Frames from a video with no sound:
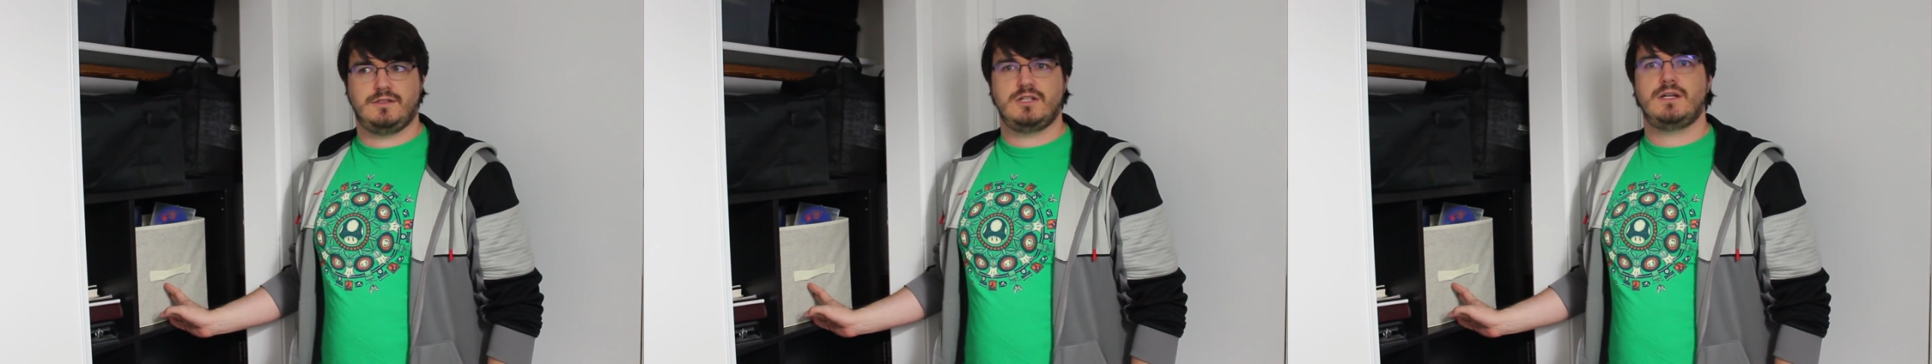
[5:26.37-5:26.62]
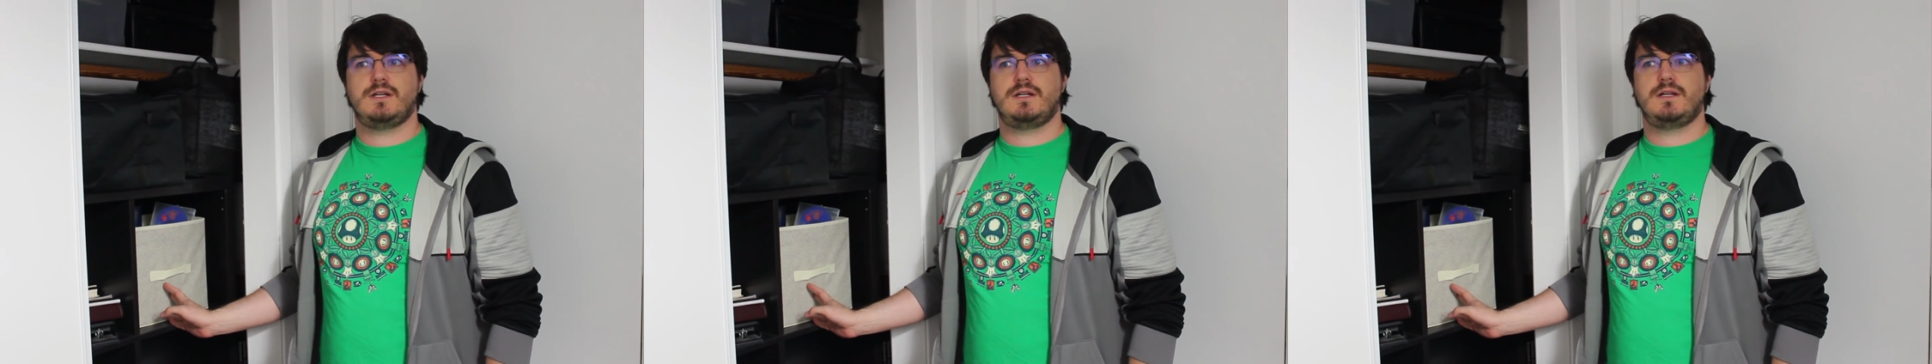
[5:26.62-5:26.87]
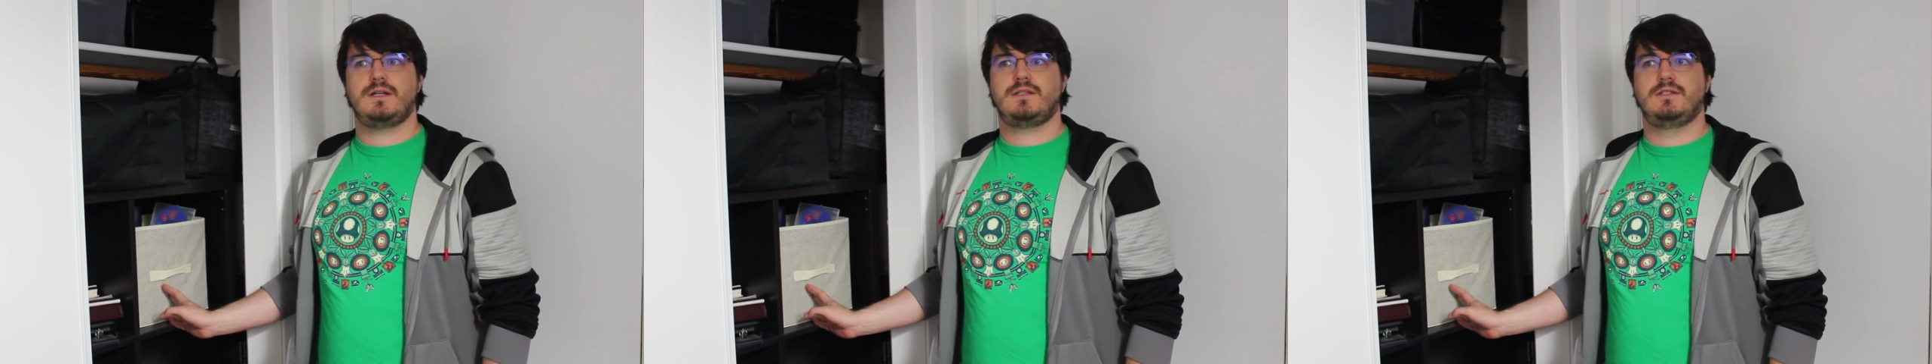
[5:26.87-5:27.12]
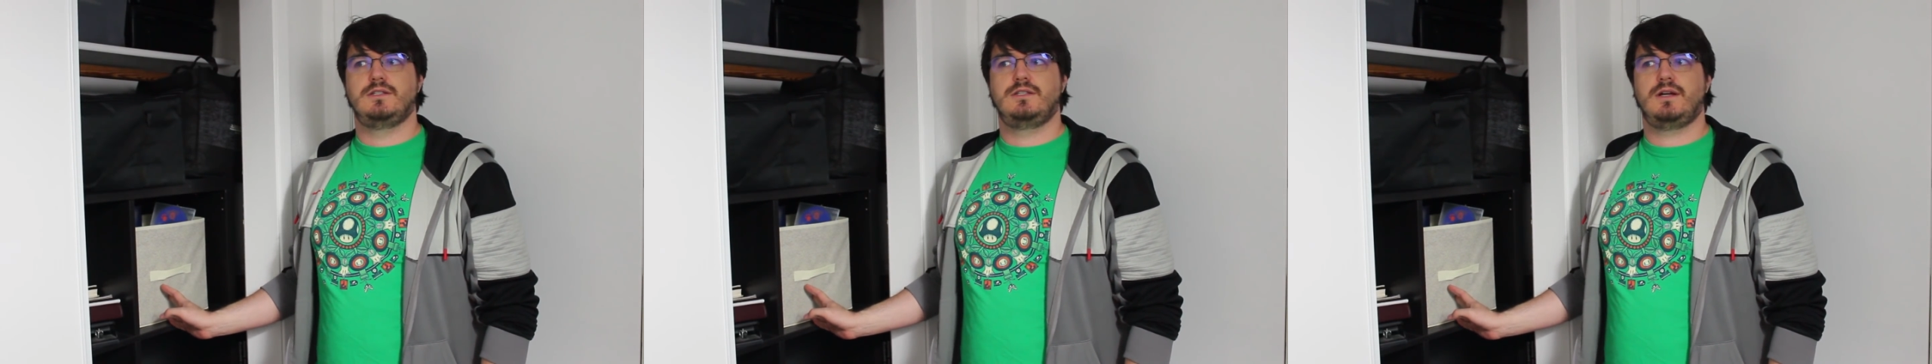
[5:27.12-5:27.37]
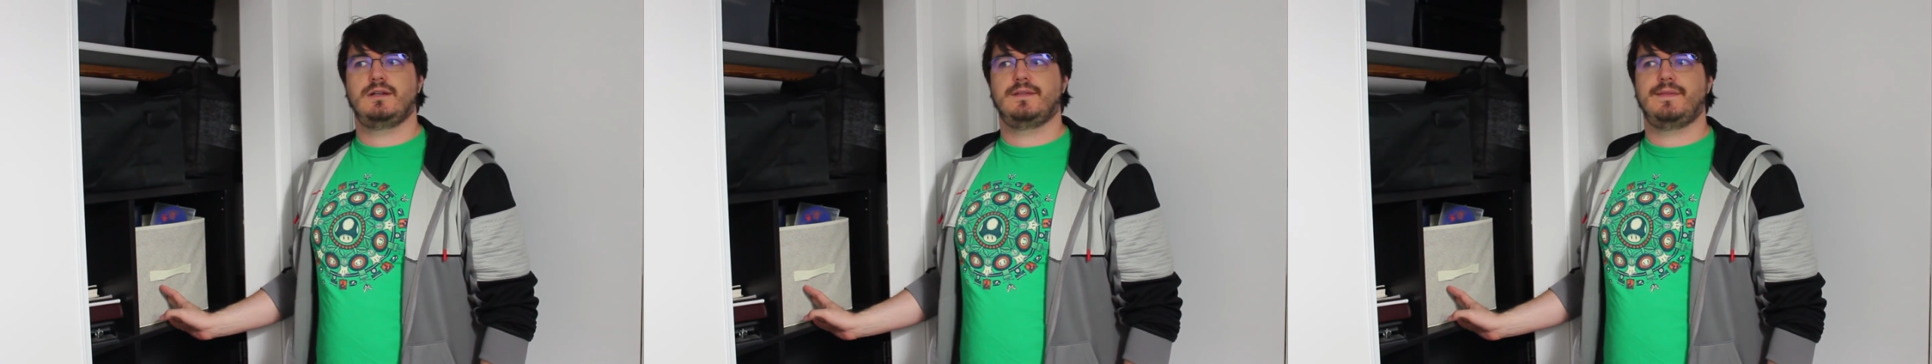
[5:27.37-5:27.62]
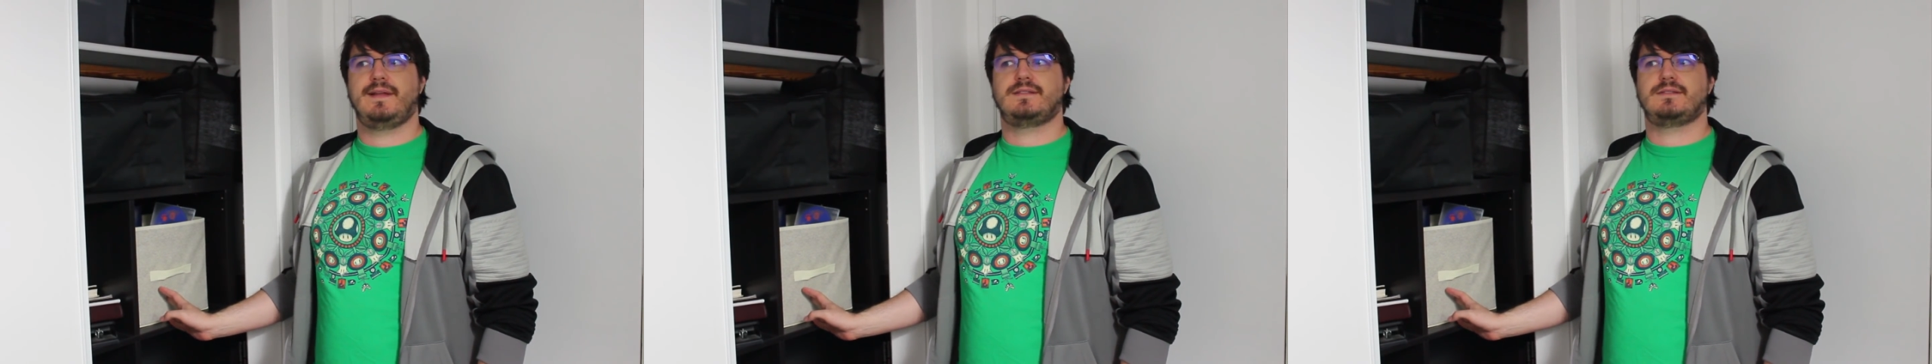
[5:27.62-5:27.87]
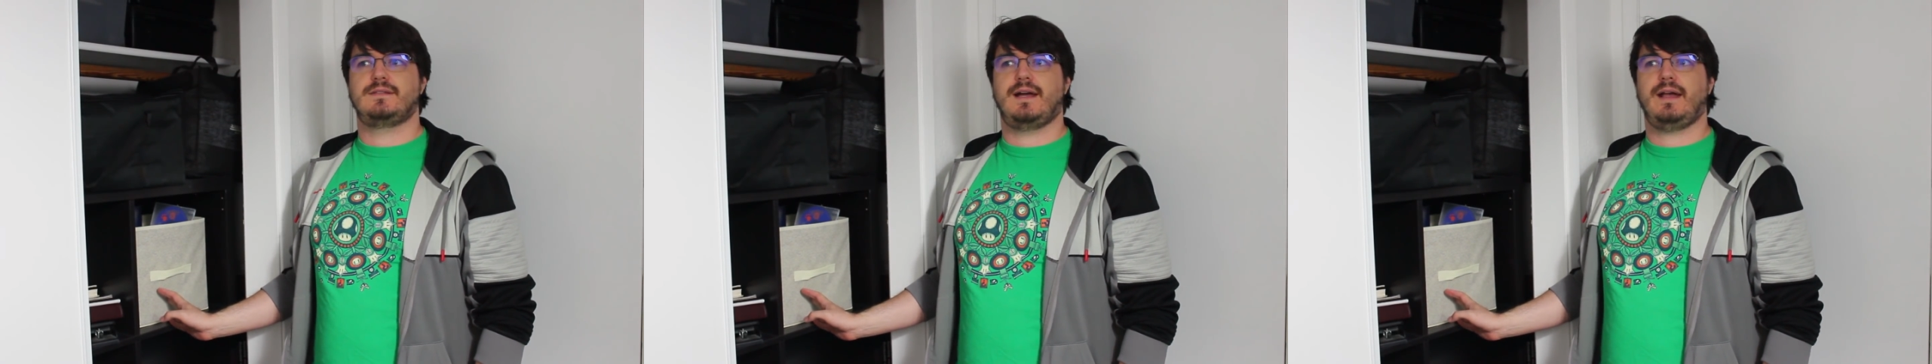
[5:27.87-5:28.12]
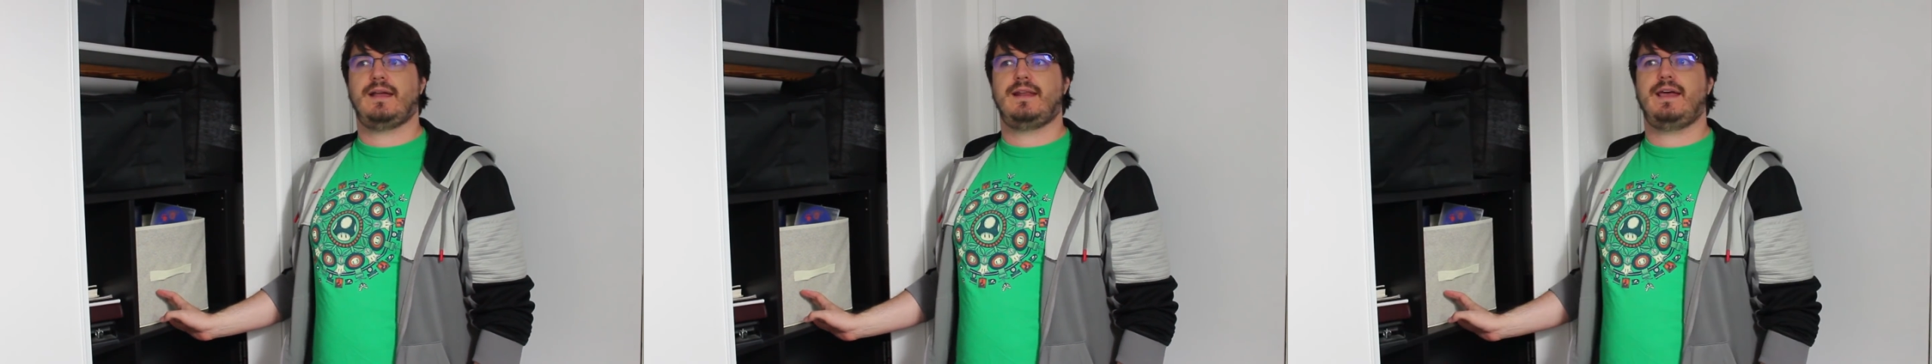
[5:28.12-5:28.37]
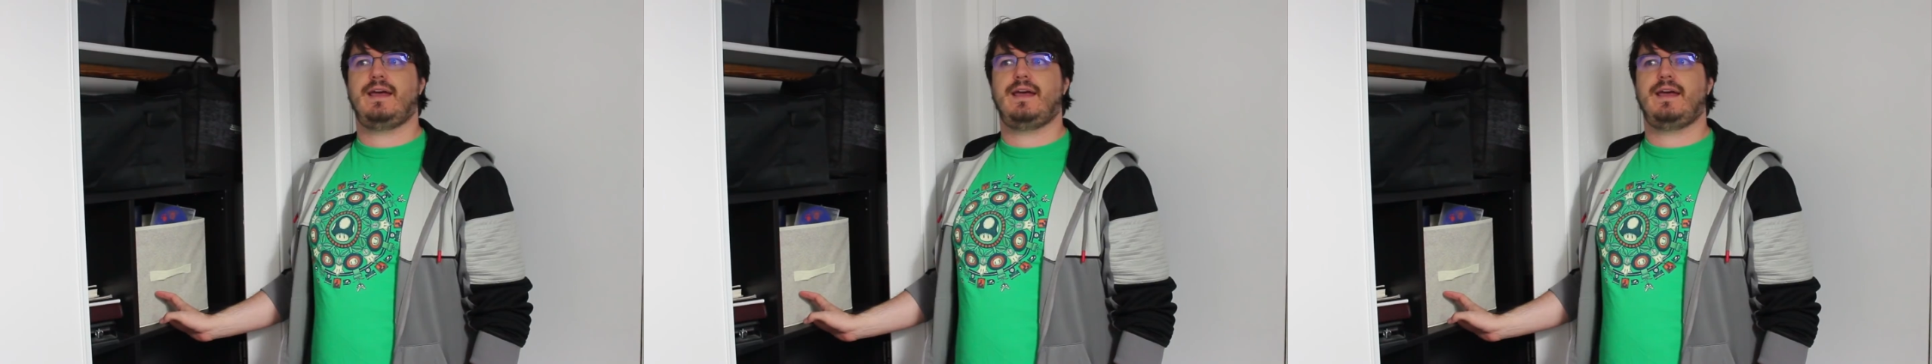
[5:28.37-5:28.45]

Just junk that's not gonna